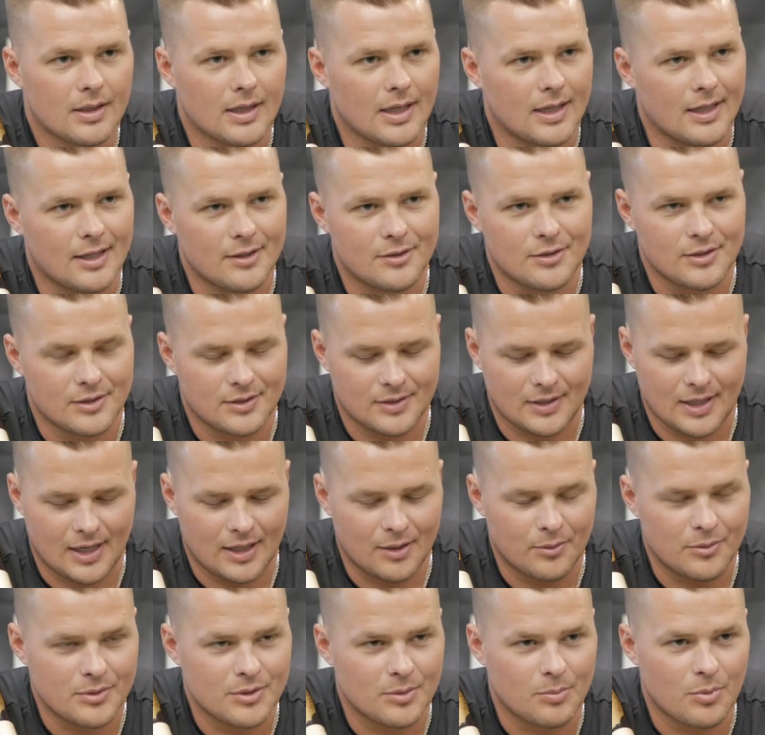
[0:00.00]
and it just kind
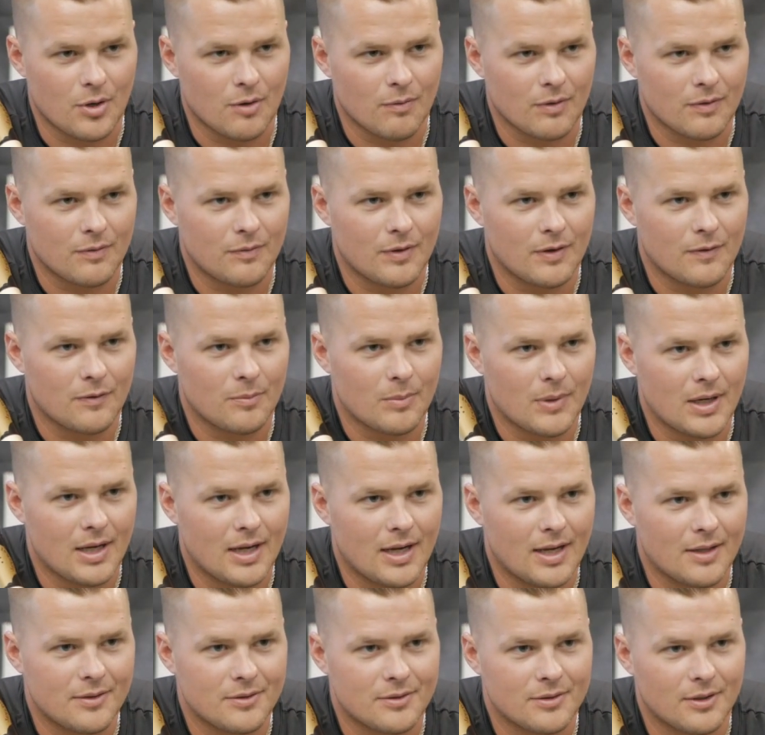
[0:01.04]
of was the perfect fit for my
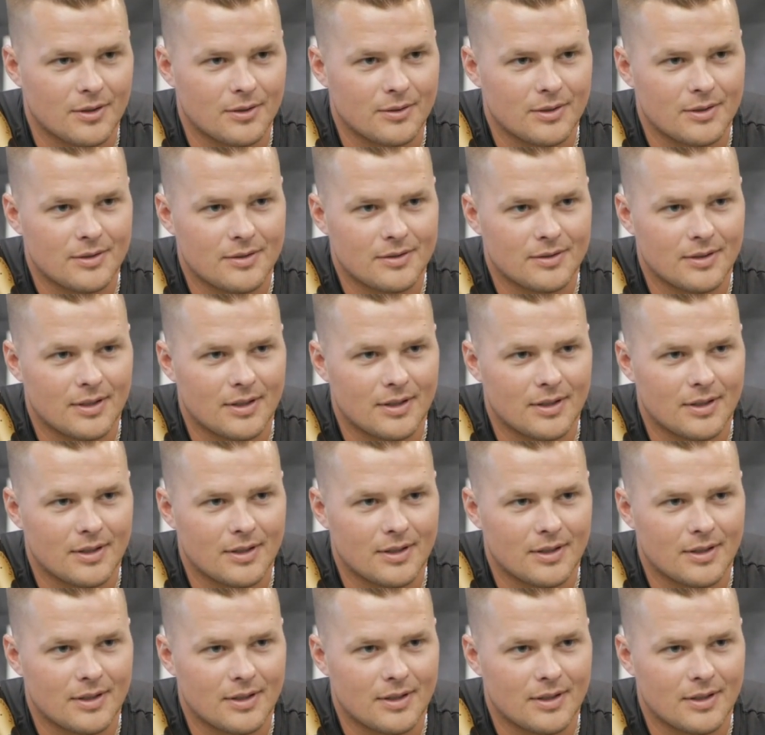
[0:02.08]
hand. So